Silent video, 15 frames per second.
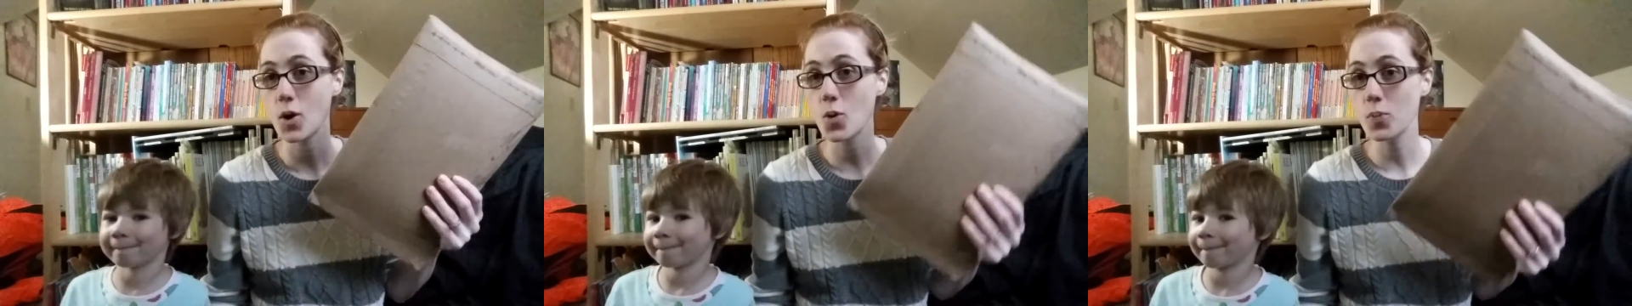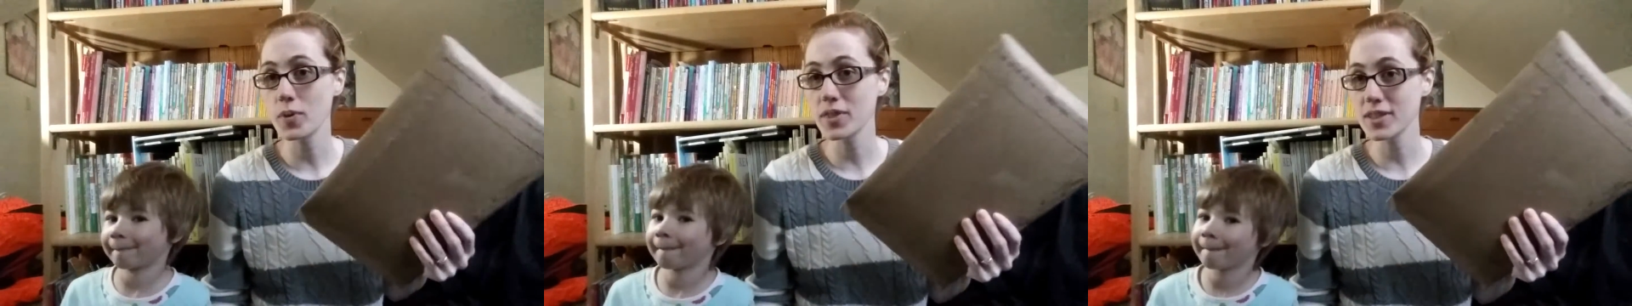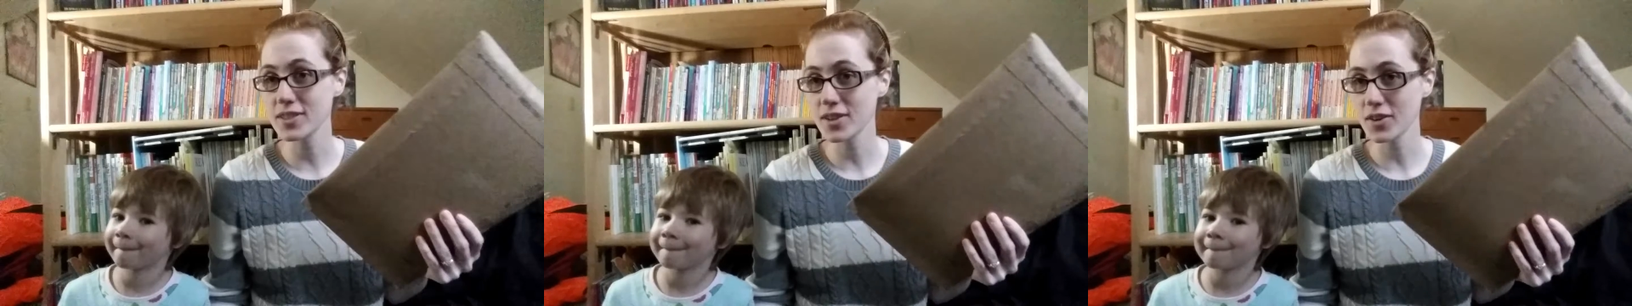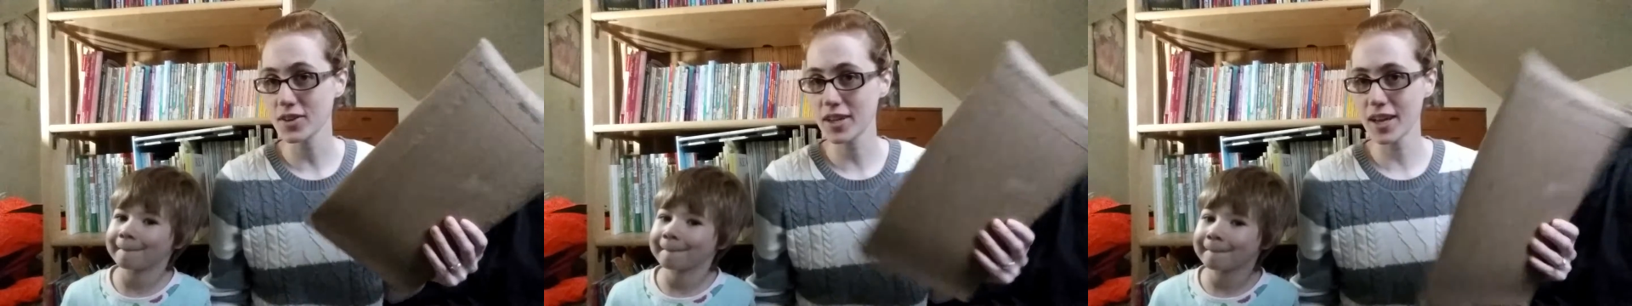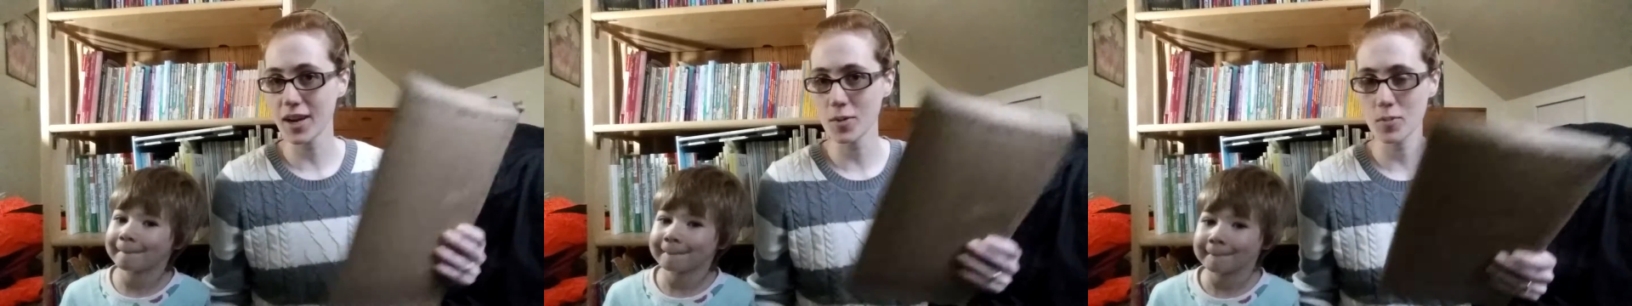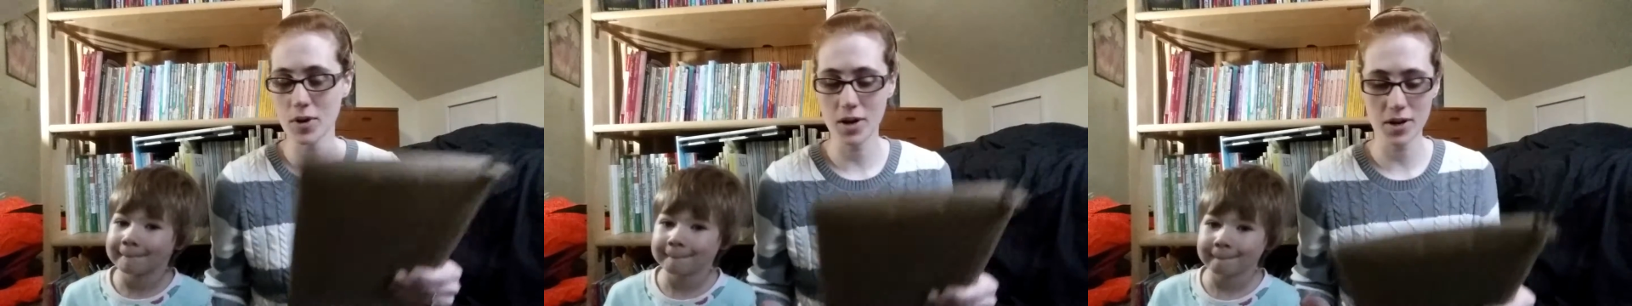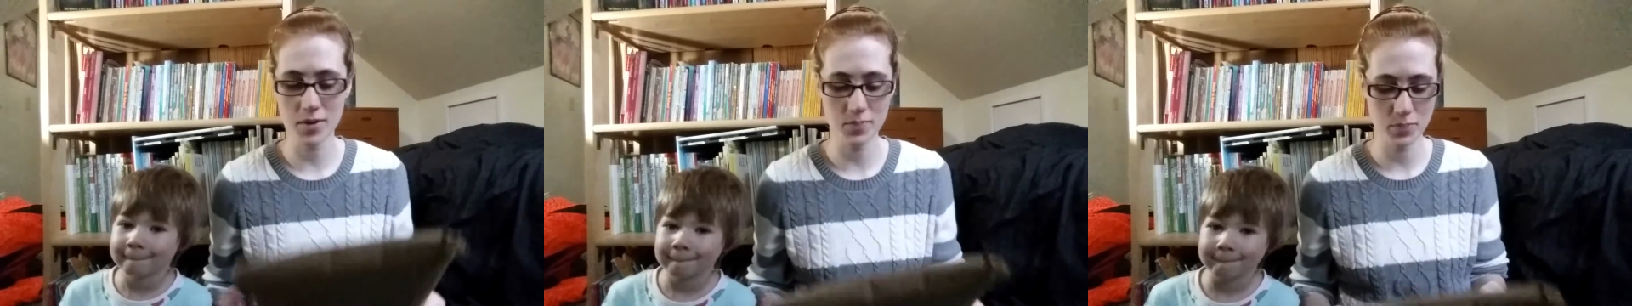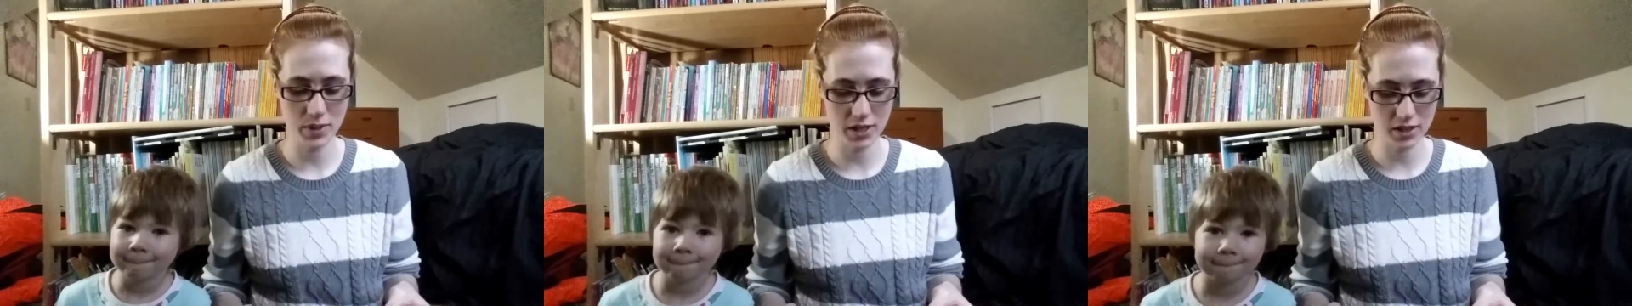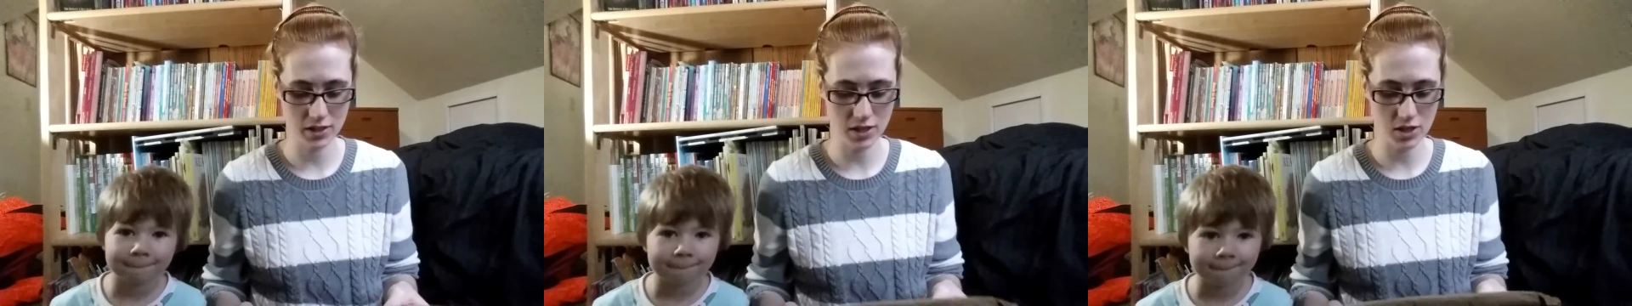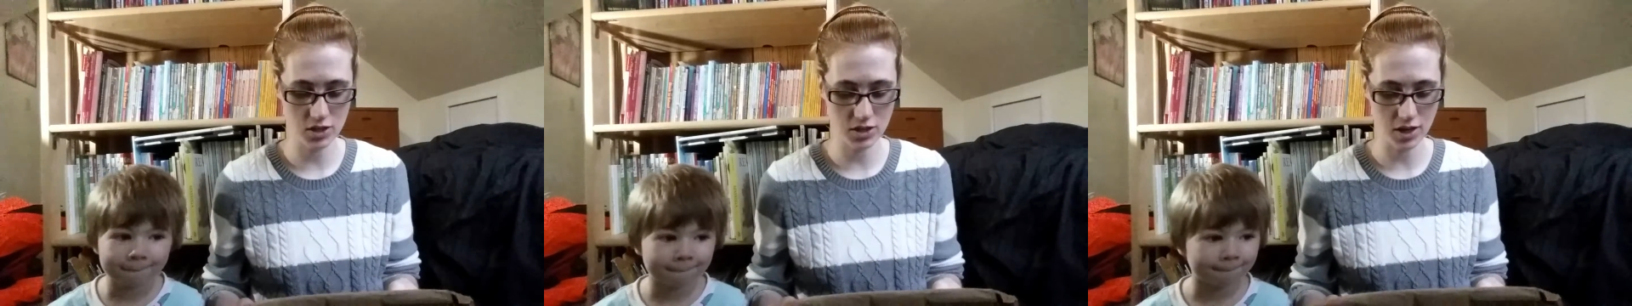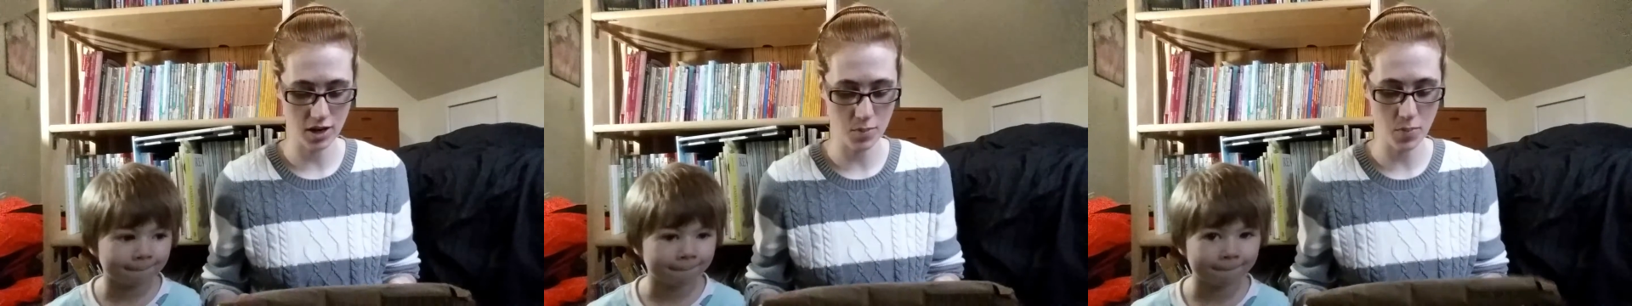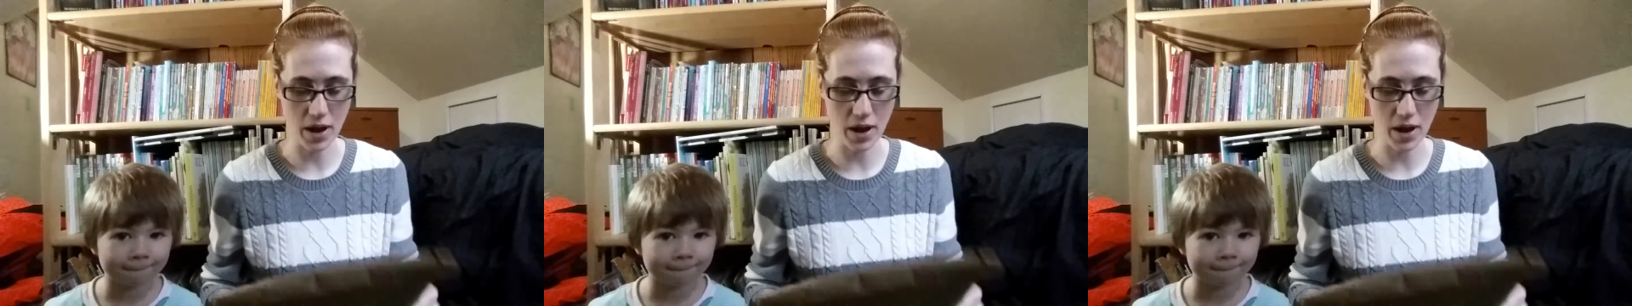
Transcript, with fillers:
Speaker 1: open this on camera because I just got a